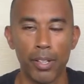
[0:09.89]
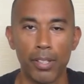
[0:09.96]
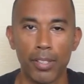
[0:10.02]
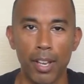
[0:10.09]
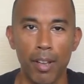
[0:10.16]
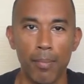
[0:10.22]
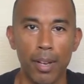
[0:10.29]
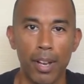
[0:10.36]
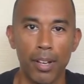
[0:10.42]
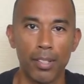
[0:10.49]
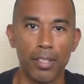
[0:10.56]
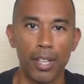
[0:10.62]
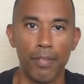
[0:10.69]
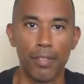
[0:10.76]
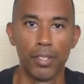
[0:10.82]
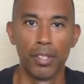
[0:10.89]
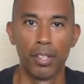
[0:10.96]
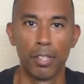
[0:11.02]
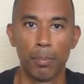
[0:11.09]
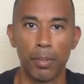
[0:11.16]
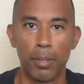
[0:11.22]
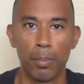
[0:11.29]
It's
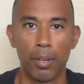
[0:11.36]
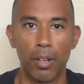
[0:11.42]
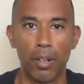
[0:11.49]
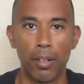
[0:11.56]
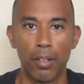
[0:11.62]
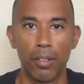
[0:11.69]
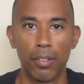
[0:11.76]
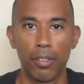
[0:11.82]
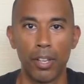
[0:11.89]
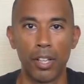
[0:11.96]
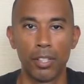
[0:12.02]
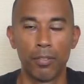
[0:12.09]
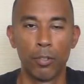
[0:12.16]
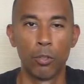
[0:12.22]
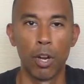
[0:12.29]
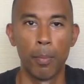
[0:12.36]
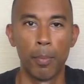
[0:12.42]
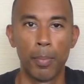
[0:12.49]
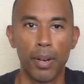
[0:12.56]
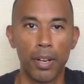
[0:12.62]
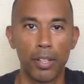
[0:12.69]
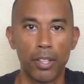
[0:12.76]
MA76bball. Thanks for dropping
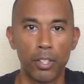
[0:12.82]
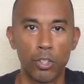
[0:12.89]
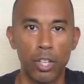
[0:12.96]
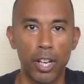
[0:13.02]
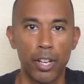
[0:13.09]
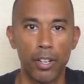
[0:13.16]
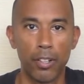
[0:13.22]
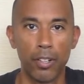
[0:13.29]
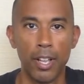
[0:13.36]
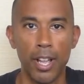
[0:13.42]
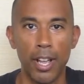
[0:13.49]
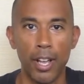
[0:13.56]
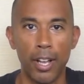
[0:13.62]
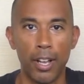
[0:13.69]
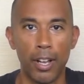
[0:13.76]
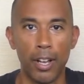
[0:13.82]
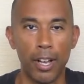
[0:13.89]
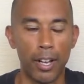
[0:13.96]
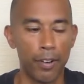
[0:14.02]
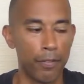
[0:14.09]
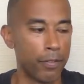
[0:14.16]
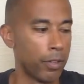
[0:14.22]
by the channel. I
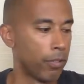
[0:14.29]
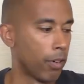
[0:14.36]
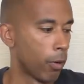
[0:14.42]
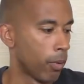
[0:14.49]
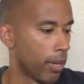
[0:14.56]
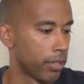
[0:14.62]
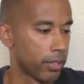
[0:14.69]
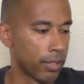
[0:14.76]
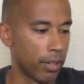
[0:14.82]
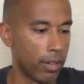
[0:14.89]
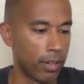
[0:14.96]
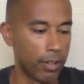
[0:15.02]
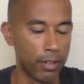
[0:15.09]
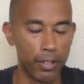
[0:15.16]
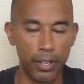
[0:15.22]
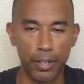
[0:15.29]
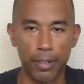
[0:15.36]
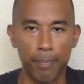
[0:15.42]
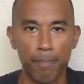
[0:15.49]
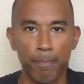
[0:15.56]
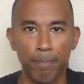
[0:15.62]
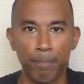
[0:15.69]
had a few requests on
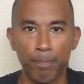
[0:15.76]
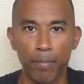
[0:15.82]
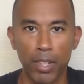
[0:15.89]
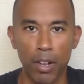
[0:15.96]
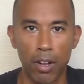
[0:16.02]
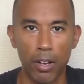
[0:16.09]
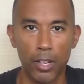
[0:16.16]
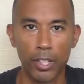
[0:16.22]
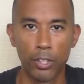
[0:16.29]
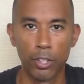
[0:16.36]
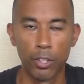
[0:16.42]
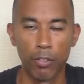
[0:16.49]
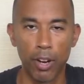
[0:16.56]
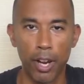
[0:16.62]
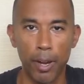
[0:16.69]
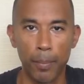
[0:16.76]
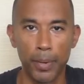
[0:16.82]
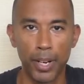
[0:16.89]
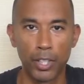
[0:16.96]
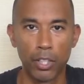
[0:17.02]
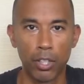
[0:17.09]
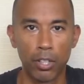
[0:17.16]
Instagram and
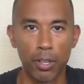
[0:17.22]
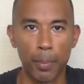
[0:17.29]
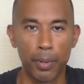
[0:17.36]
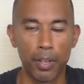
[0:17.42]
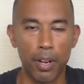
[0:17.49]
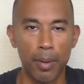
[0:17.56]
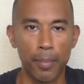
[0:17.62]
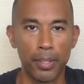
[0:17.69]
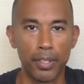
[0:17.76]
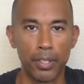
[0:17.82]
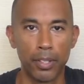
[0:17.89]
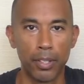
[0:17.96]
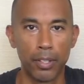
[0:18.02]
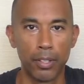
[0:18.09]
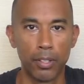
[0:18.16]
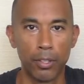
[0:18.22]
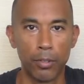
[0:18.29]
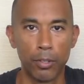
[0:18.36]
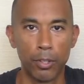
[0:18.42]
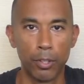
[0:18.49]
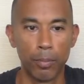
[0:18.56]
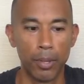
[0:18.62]
actually a couple comments here on
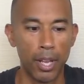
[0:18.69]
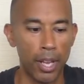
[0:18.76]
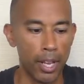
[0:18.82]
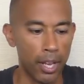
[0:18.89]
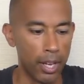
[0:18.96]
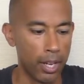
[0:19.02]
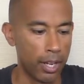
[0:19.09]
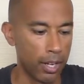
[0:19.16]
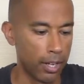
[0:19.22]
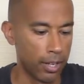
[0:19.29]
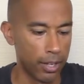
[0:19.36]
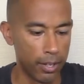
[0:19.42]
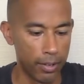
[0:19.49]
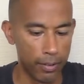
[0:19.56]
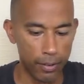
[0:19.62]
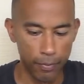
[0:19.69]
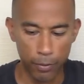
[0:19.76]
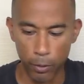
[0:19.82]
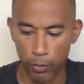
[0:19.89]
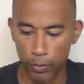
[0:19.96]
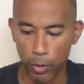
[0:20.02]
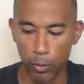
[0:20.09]
YouTube. A
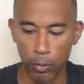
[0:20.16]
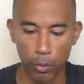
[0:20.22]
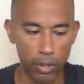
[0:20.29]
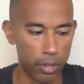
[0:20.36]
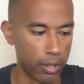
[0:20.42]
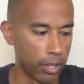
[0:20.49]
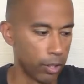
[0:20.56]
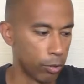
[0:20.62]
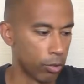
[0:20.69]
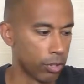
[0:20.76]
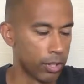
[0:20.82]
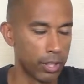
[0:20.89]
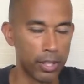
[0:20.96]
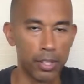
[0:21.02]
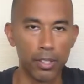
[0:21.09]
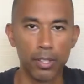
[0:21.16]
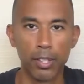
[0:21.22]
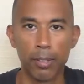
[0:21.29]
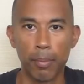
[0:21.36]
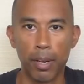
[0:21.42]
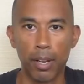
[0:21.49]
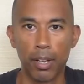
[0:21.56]
few of you were interested in
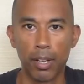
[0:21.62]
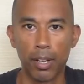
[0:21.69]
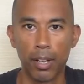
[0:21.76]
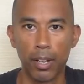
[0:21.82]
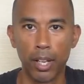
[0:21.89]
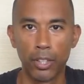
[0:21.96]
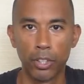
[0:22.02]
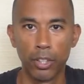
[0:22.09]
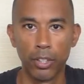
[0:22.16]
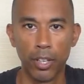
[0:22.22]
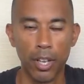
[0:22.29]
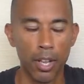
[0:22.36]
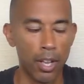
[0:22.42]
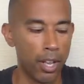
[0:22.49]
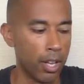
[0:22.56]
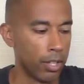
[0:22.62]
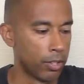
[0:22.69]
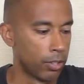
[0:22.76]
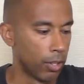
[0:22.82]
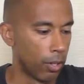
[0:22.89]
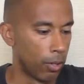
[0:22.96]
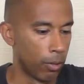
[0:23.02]
seeing my collection.
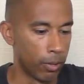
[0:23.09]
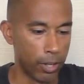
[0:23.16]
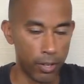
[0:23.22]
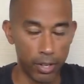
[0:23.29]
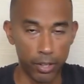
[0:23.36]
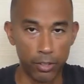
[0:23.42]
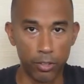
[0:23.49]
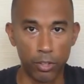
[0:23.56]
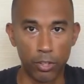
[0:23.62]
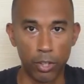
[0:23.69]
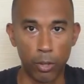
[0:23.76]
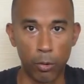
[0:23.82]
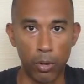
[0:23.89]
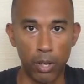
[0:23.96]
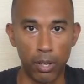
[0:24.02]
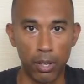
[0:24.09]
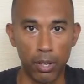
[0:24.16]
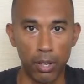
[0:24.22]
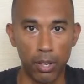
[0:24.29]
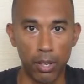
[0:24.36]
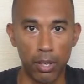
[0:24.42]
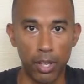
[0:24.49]
So here it is, just a quick
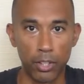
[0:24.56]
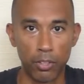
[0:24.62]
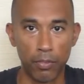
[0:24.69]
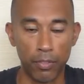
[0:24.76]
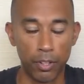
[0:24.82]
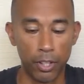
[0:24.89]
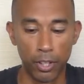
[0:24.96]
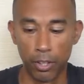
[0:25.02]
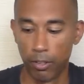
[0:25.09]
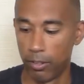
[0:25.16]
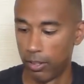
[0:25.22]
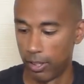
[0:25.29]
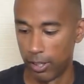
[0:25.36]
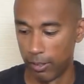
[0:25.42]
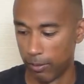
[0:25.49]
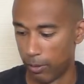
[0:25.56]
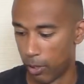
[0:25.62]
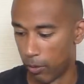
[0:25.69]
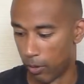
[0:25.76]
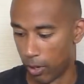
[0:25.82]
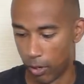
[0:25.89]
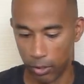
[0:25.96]
collection video,
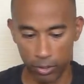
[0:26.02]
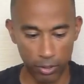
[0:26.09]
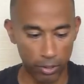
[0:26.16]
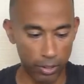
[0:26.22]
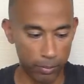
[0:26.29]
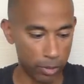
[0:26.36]
no rehearsal.